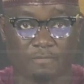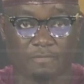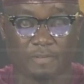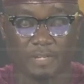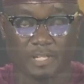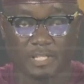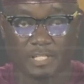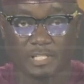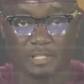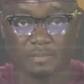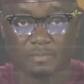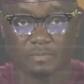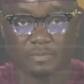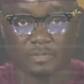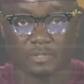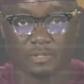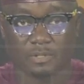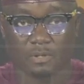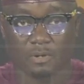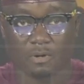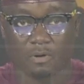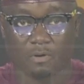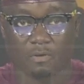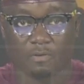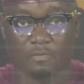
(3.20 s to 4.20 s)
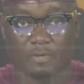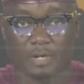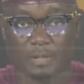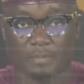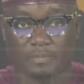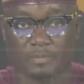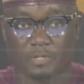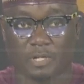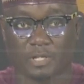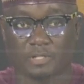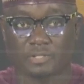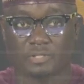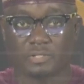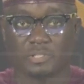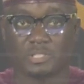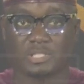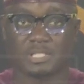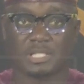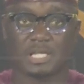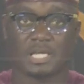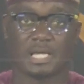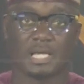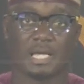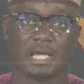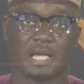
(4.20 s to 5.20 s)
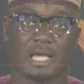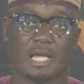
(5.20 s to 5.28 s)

victims of abductions